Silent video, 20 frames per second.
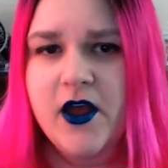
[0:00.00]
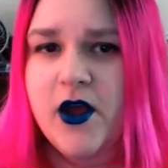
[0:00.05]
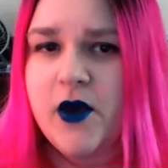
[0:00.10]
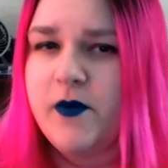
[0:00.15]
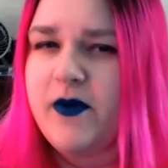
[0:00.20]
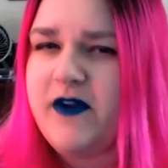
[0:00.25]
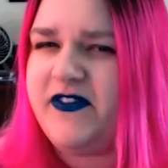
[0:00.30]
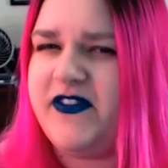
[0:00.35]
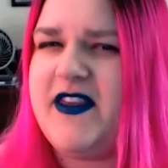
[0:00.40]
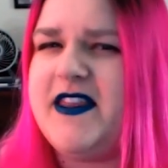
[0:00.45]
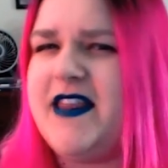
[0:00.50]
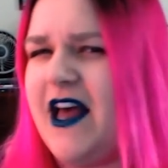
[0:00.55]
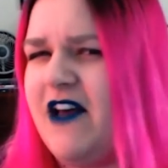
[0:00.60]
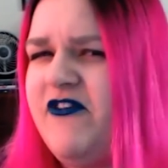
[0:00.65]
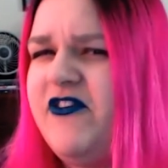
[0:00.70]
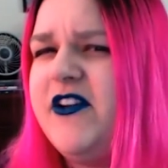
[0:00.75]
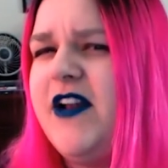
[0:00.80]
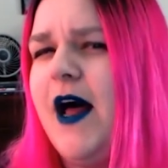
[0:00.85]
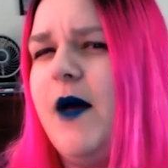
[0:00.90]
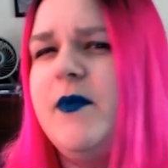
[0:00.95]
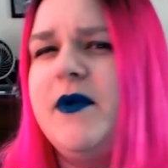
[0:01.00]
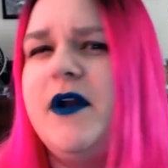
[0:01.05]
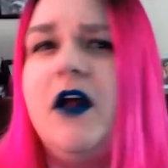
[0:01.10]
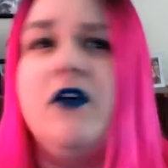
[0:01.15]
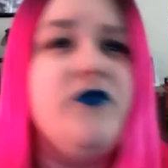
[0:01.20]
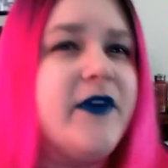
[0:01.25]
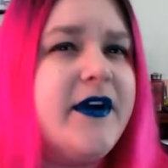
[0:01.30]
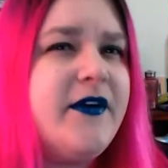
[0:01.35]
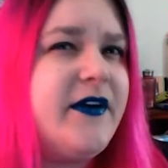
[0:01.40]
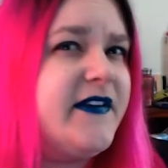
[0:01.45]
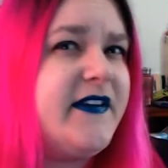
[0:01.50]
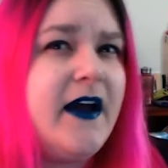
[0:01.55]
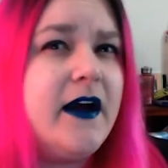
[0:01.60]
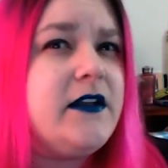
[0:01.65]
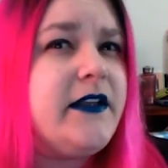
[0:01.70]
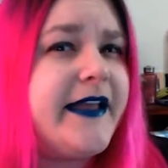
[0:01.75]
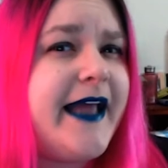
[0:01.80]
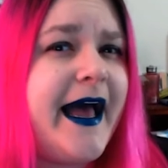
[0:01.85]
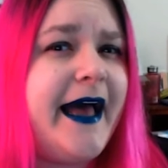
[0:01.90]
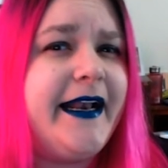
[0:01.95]
We've seen that phenomenon rear its
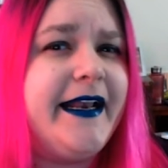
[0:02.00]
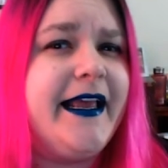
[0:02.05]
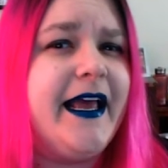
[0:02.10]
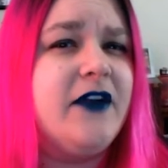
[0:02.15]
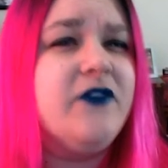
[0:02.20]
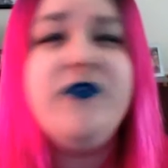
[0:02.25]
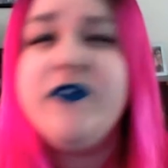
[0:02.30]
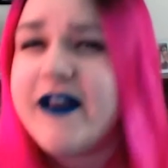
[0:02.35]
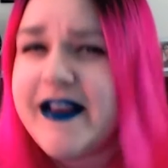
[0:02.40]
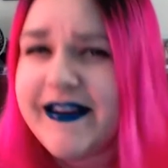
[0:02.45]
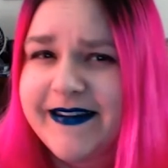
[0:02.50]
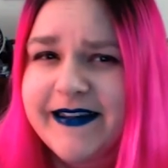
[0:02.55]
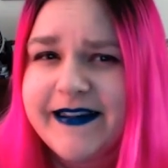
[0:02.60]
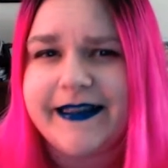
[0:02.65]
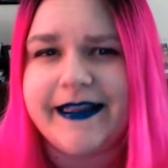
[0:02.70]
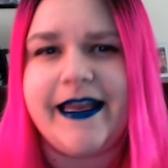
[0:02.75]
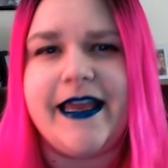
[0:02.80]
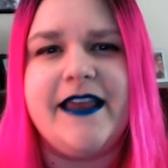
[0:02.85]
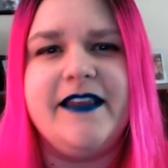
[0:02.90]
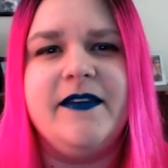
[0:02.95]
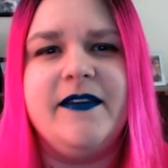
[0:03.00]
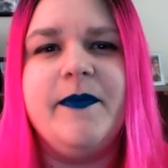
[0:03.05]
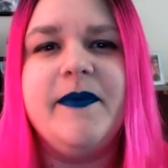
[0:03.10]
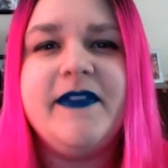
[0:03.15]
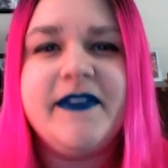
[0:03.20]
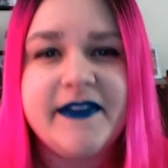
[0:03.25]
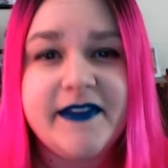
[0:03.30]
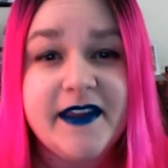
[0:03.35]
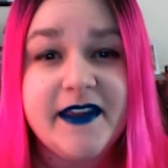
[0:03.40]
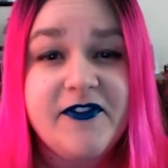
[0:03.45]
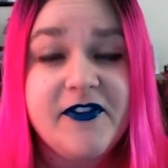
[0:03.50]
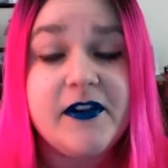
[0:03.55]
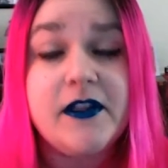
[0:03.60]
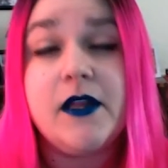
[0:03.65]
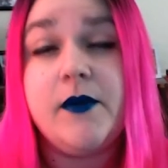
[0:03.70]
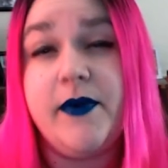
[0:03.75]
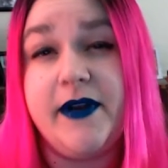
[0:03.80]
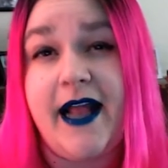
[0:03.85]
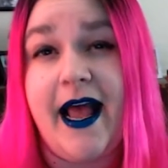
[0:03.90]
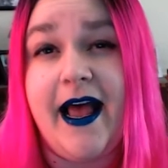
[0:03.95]
ugly head again recently,
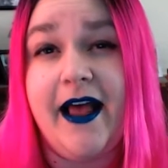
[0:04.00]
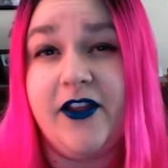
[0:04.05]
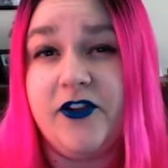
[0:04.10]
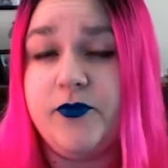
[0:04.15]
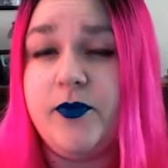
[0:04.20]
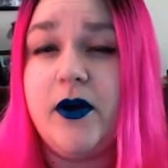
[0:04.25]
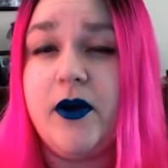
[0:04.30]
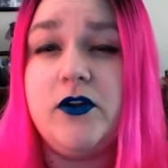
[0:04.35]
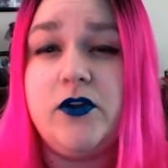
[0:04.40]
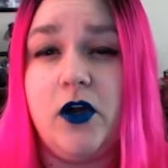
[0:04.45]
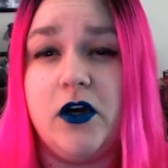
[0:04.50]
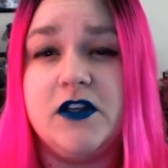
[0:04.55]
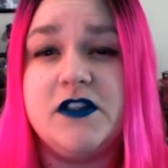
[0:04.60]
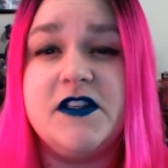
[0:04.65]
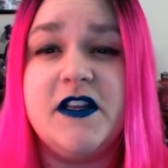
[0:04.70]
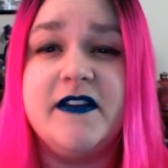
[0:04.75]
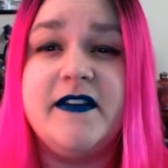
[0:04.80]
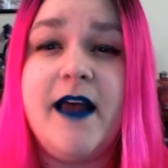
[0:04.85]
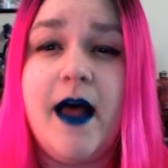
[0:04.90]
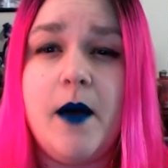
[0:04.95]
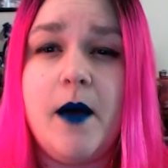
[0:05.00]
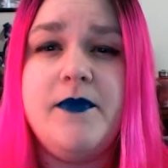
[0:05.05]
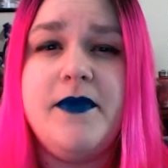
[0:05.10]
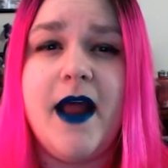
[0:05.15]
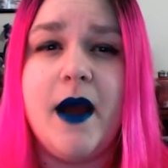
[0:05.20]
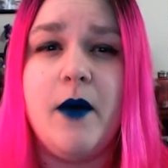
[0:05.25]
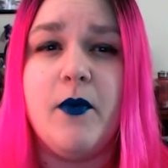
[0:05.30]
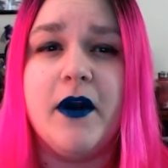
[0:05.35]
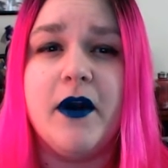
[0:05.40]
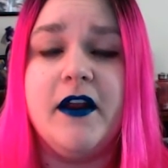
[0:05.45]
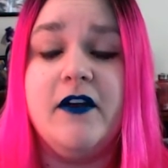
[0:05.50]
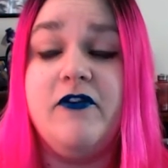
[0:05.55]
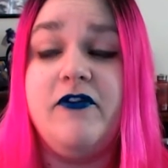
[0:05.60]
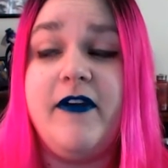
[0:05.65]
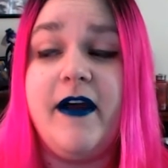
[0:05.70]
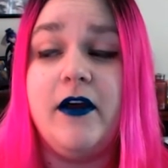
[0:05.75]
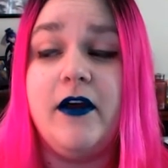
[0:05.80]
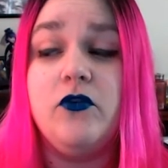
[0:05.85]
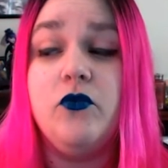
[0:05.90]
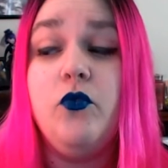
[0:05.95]
specifically when Hasbro launched its hub network and
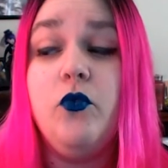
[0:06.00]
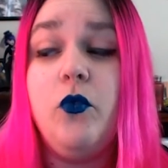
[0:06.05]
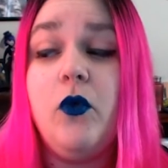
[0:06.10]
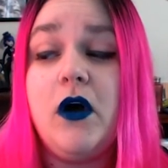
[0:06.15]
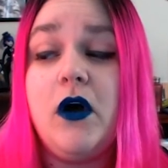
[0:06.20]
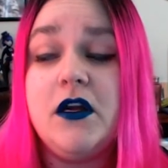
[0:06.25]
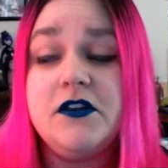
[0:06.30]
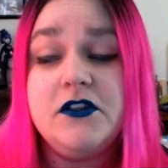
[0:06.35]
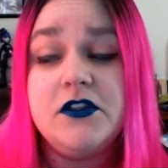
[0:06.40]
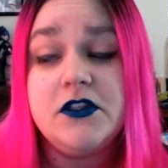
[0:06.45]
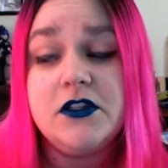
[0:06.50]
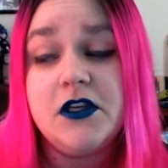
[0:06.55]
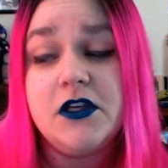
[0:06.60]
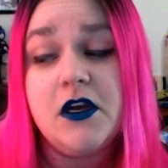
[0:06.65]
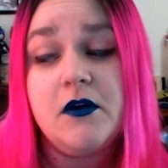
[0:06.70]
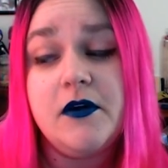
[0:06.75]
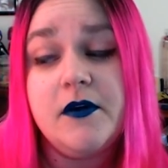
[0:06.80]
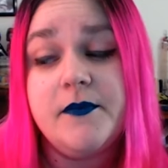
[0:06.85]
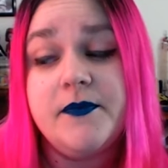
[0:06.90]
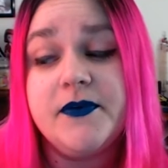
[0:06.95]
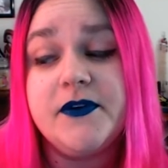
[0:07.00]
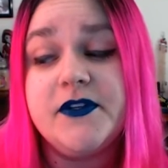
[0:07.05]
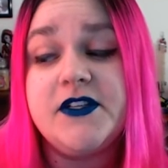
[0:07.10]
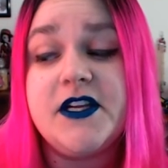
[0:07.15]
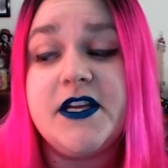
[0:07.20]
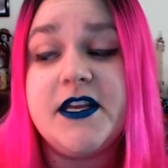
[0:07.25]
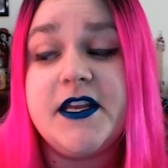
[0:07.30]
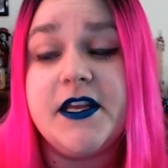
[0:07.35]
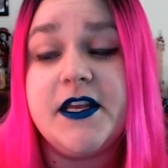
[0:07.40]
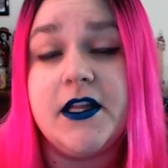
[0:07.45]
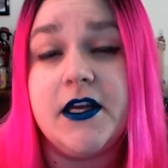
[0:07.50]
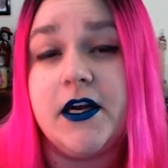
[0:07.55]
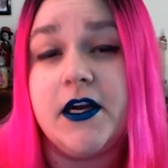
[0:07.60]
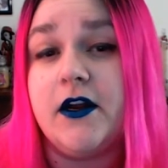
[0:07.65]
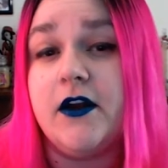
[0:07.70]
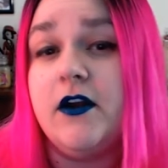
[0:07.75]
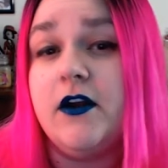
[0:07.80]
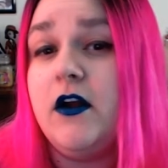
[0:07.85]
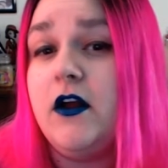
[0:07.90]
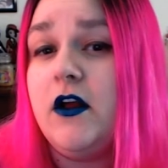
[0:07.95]
found one show in
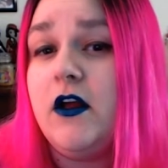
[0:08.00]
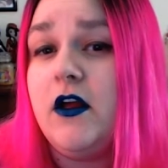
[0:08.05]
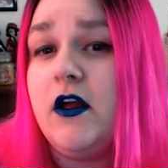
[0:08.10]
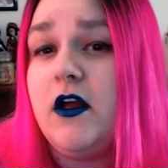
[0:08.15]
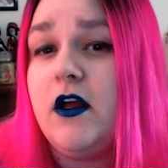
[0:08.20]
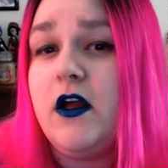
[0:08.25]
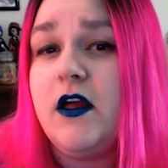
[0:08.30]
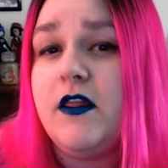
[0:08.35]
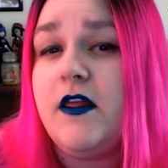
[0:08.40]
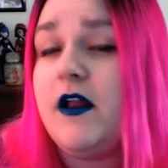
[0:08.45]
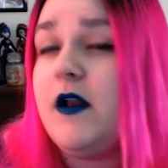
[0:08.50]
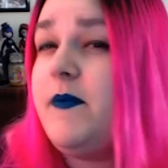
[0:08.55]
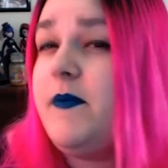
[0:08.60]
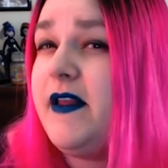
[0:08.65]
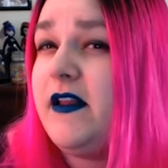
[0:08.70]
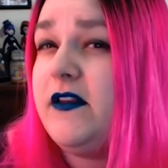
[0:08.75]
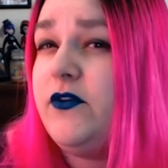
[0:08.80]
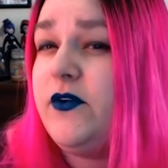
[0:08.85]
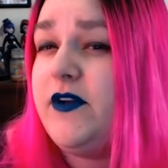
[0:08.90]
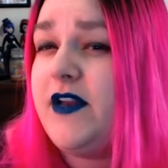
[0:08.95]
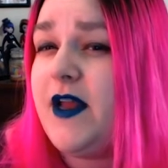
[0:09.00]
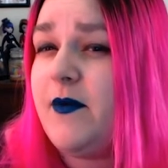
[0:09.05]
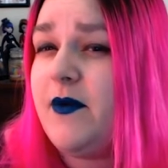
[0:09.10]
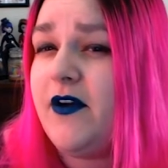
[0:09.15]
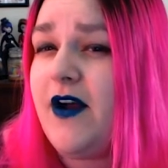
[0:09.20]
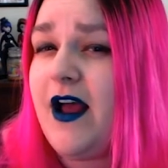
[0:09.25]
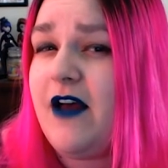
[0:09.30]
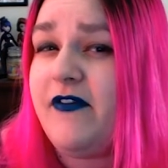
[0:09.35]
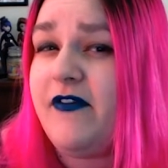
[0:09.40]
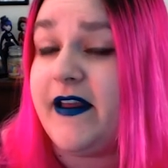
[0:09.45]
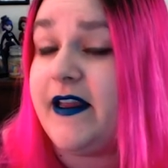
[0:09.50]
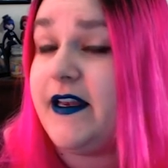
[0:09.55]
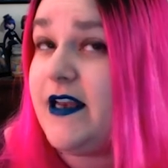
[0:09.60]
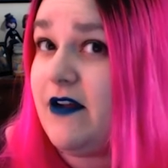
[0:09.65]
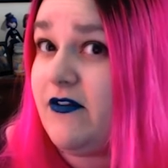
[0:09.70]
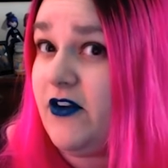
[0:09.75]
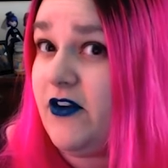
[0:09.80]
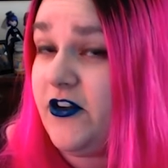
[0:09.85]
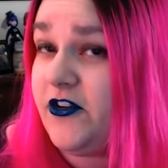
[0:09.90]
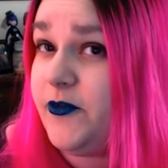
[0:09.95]
particular that appealed to a demographic it
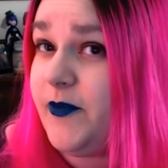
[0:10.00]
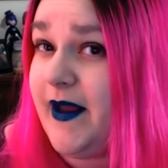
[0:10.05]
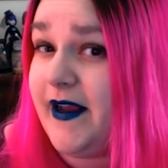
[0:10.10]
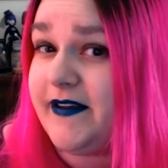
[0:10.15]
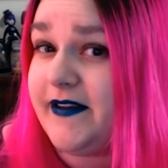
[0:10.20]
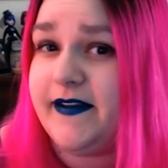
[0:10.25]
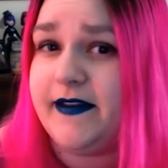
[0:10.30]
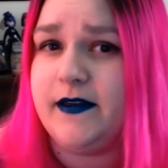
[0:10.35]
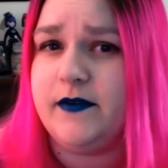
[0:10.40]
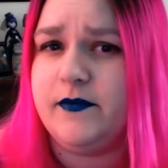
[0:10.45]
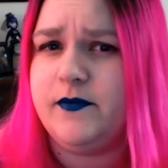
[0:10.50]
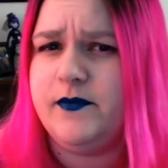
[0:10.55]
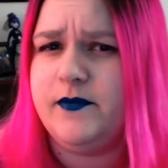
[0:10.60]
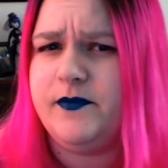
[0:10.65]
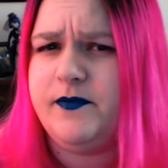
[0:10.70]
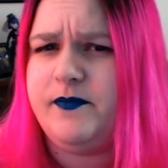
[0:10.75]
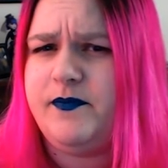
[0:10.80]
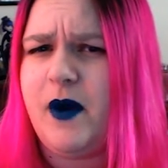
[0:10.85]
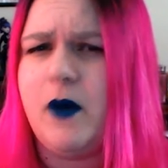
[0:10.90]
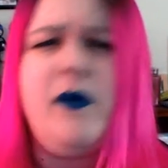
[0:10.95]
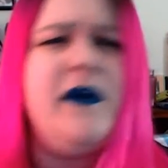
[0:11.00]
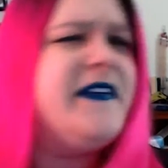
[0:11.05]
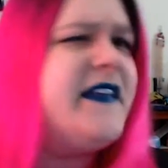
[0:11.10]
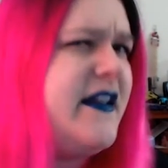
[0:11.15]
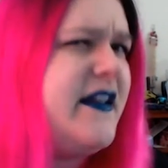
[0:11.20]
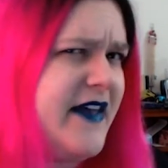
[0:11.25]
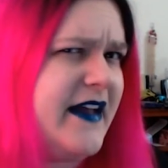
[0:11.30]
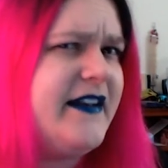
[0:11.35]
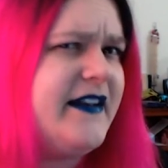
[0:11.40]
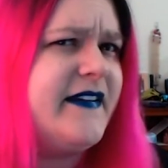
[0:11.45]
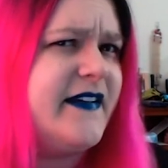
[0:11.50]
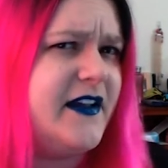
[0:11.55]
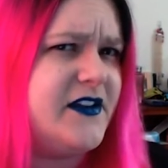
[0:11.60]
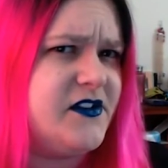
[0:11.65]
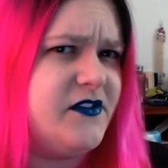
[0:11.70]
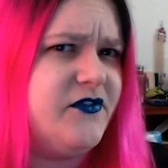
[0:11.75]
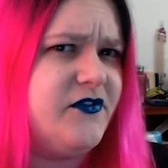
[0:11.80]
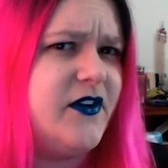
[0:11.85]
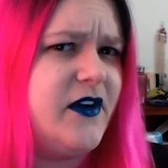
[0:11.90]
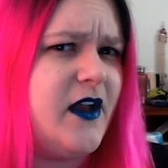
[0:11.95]
never expected. But we'll save that
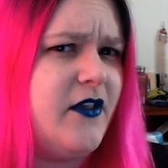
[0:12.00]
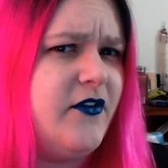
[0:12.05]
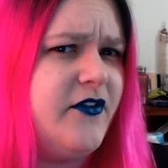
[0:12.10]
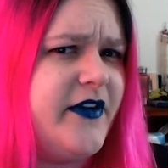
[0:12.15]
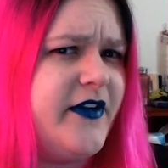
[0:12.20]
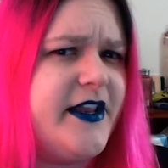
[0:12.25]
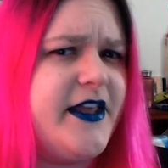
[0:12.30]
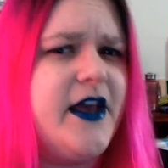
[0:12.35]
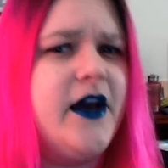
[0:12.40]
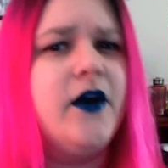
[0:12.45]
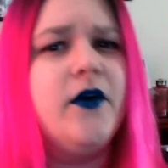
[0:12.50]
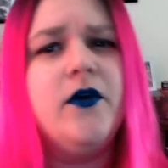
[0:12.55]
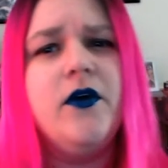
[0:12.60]
discussion for another video.